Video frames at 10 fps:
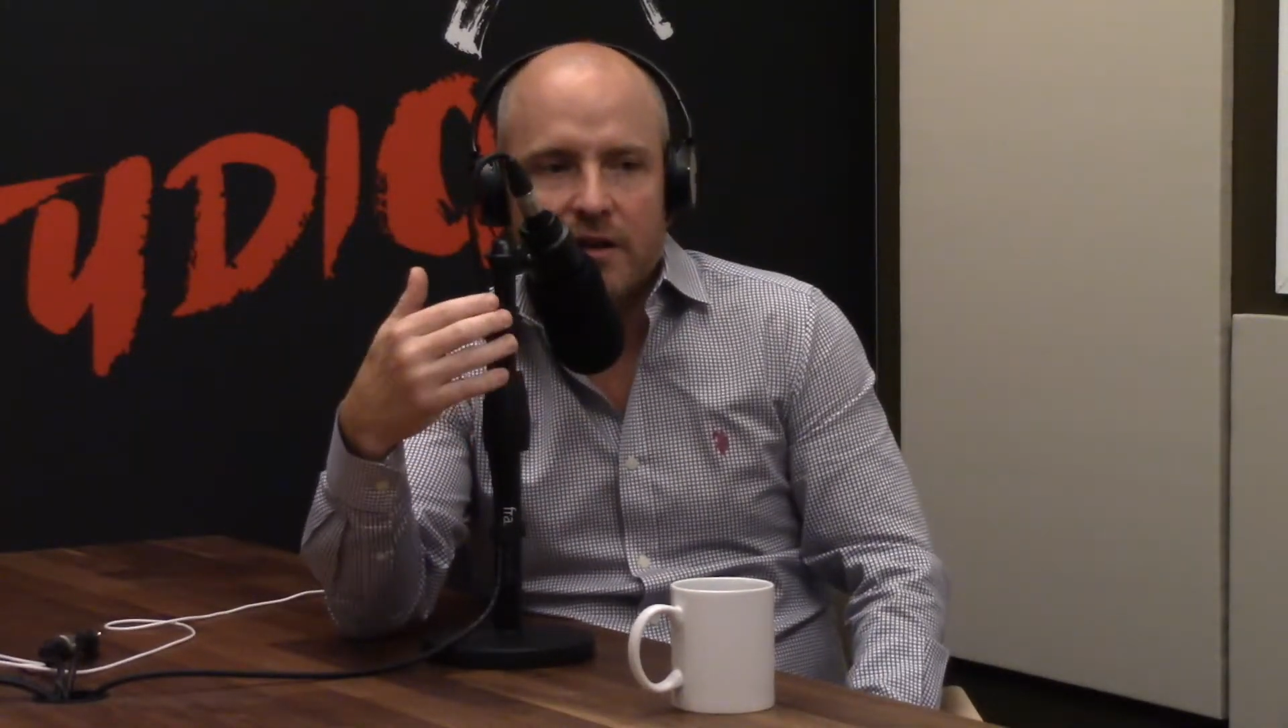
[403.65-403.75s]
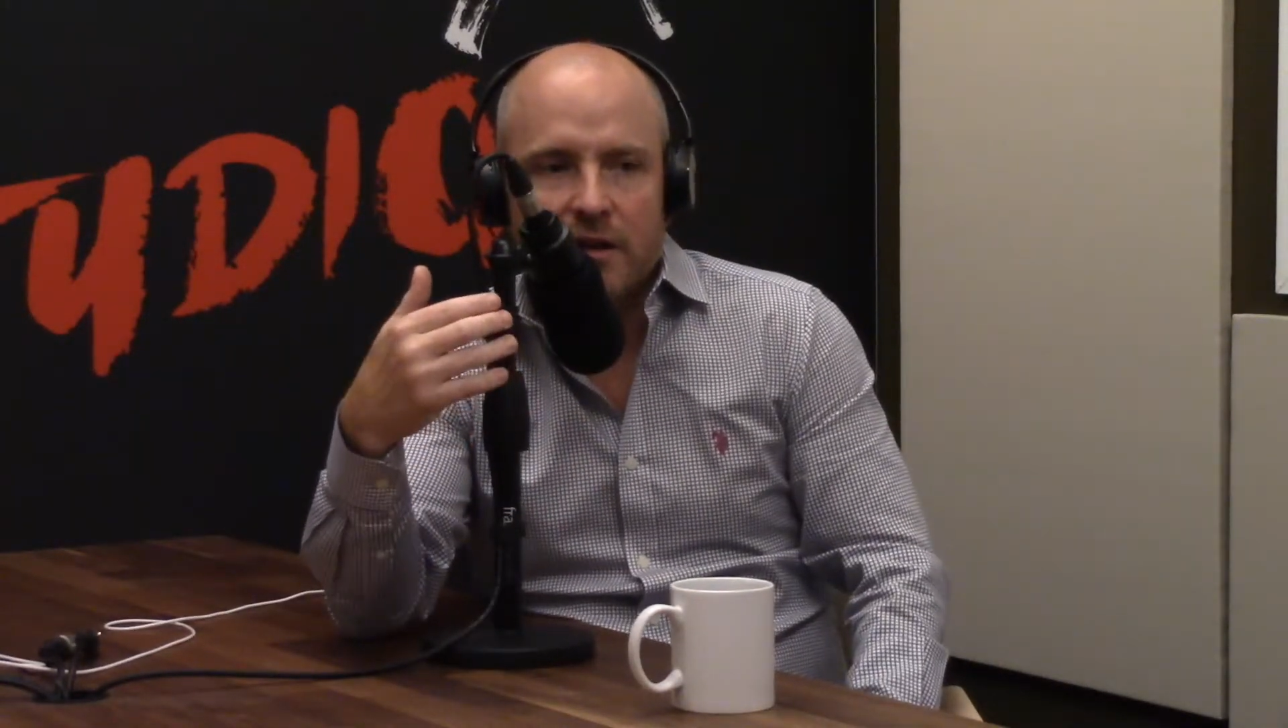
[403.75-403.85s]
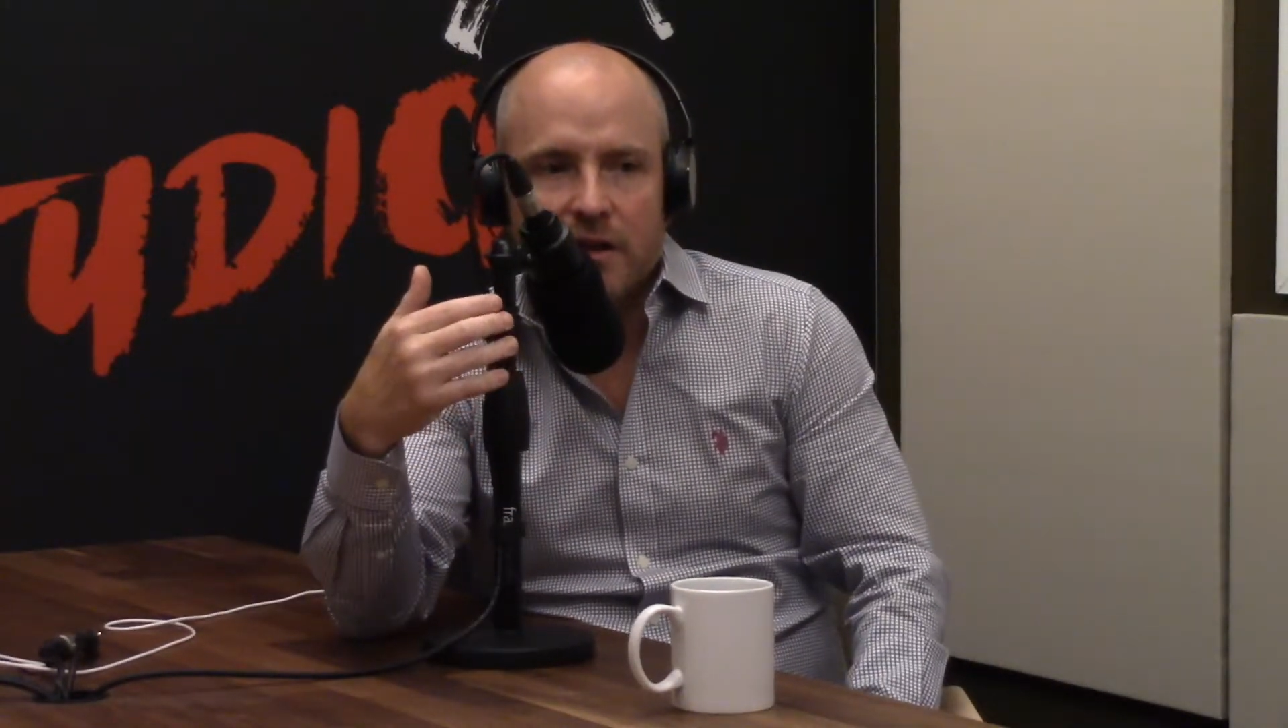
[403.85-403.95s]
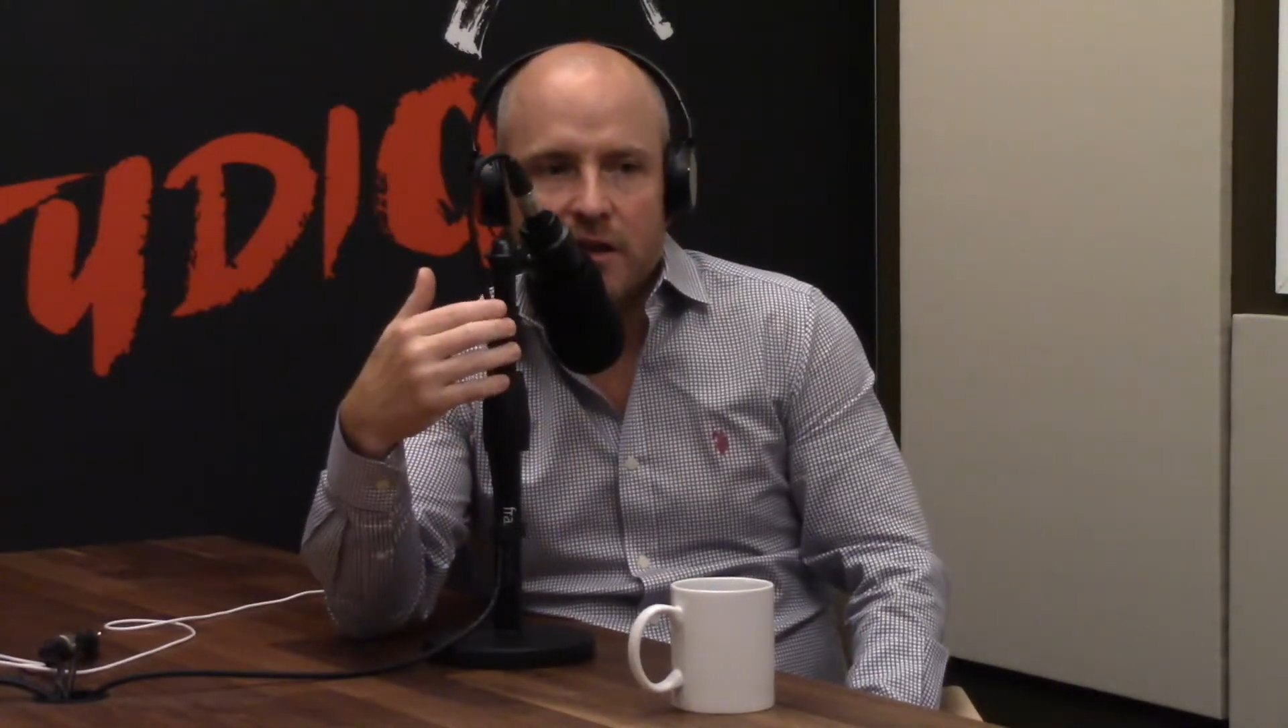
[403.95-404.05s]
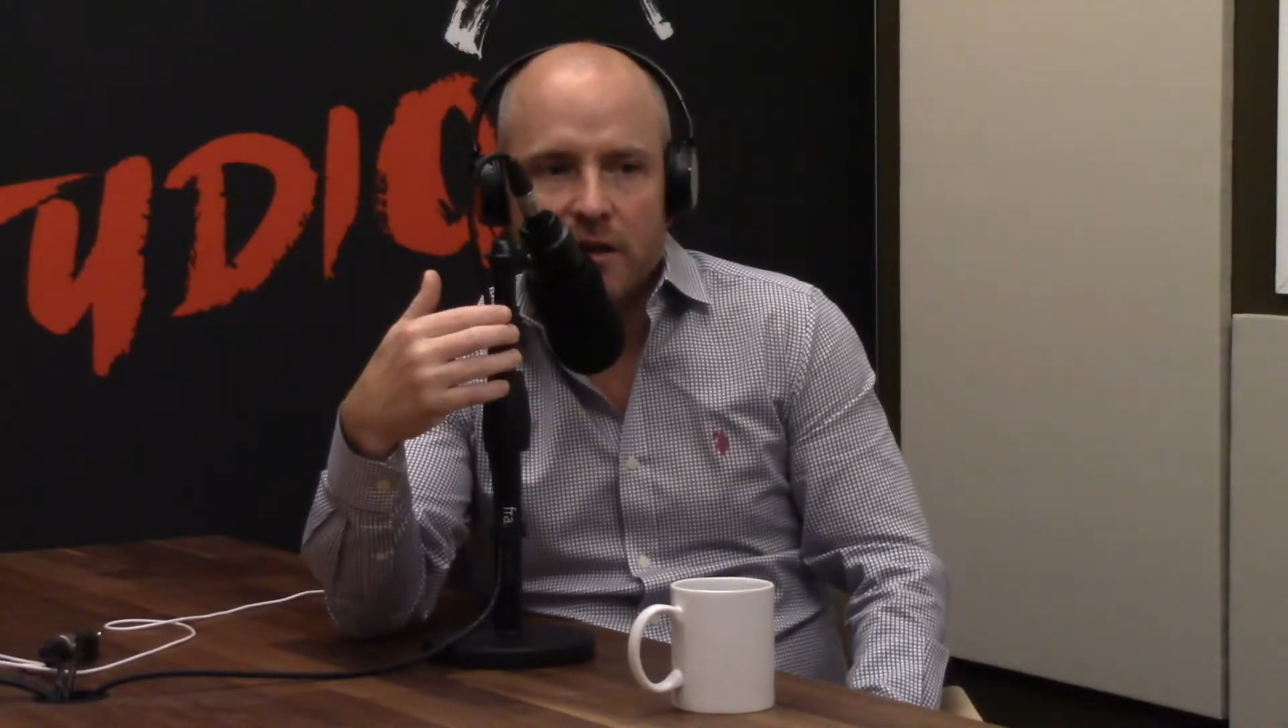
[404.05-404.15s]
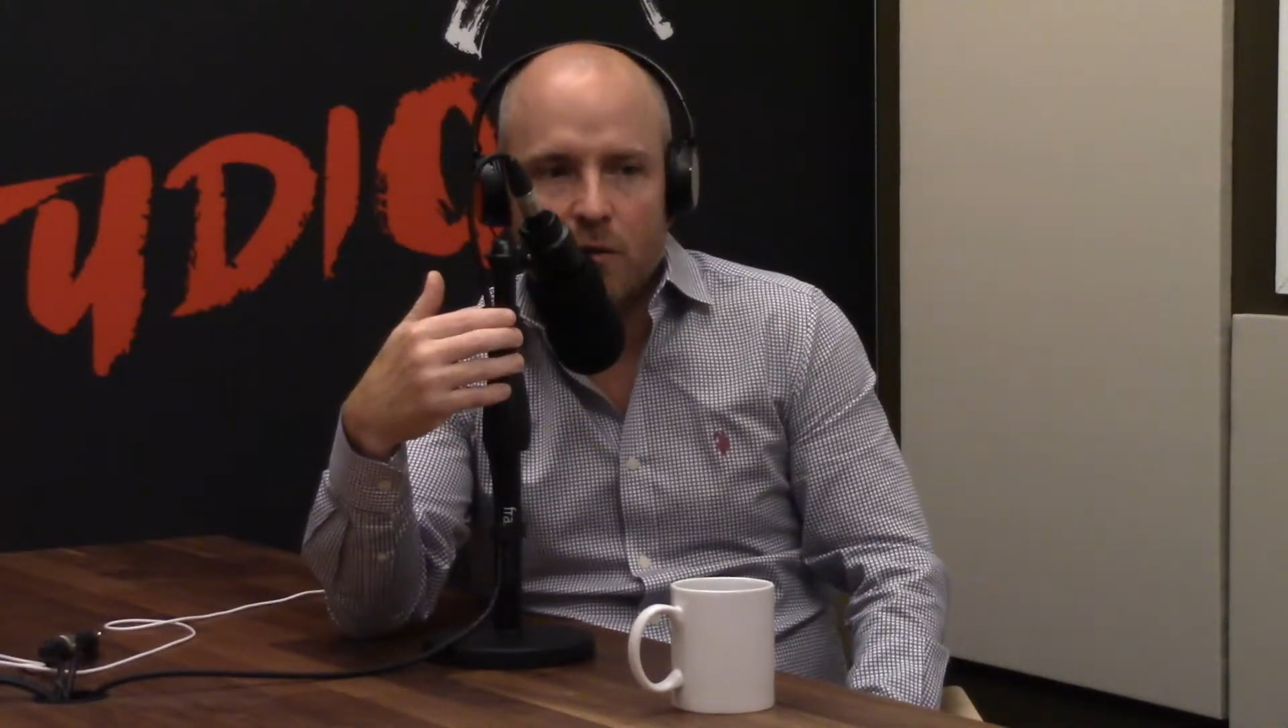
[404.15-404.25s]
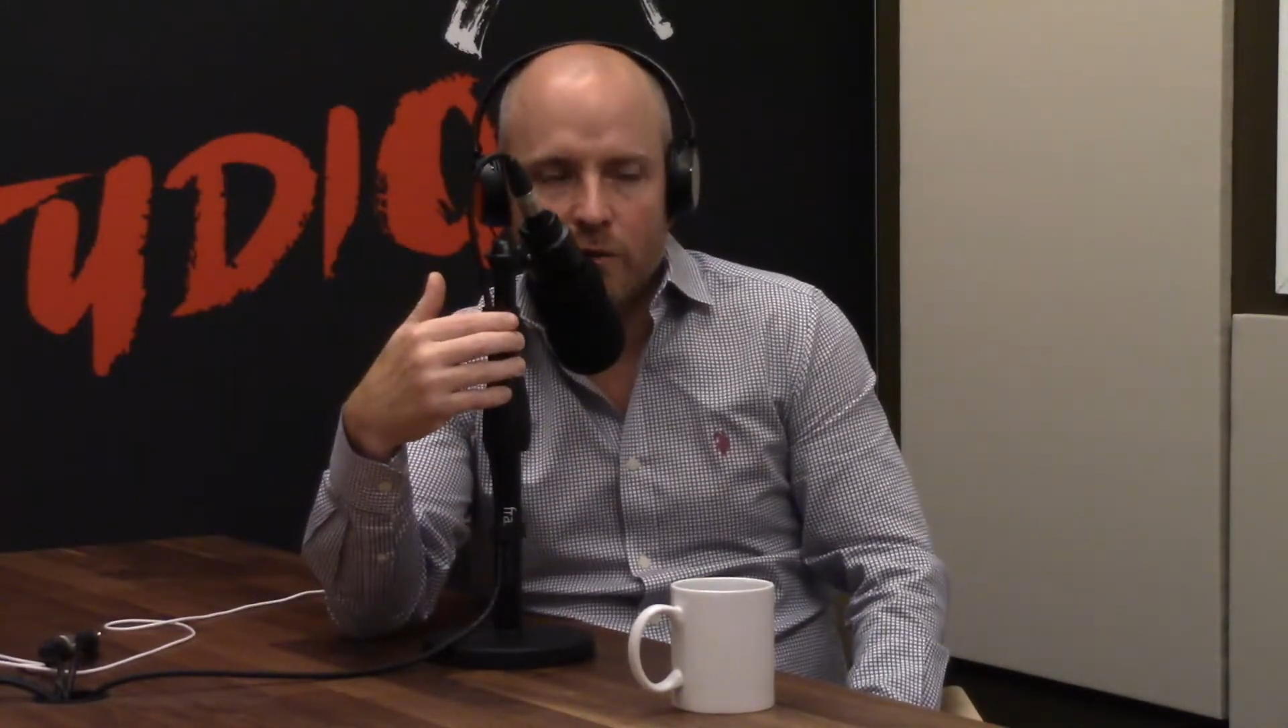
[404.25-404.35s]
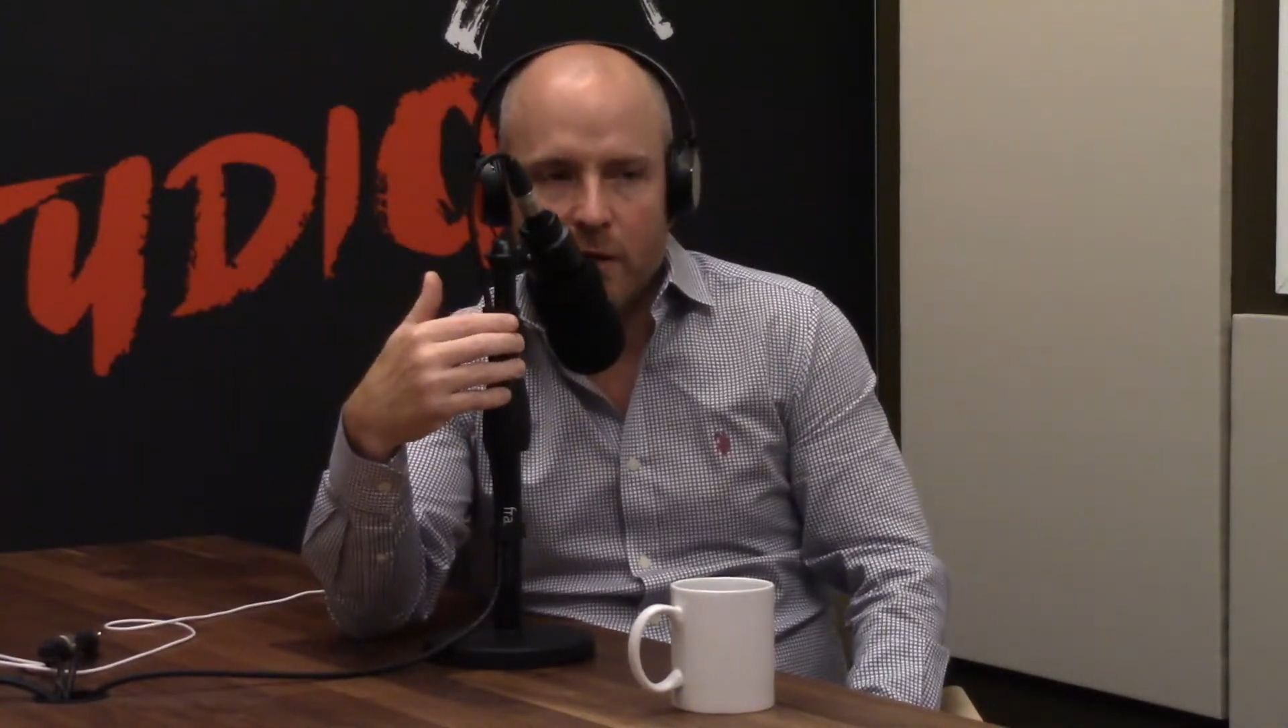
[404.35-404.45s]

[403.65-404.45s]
you know,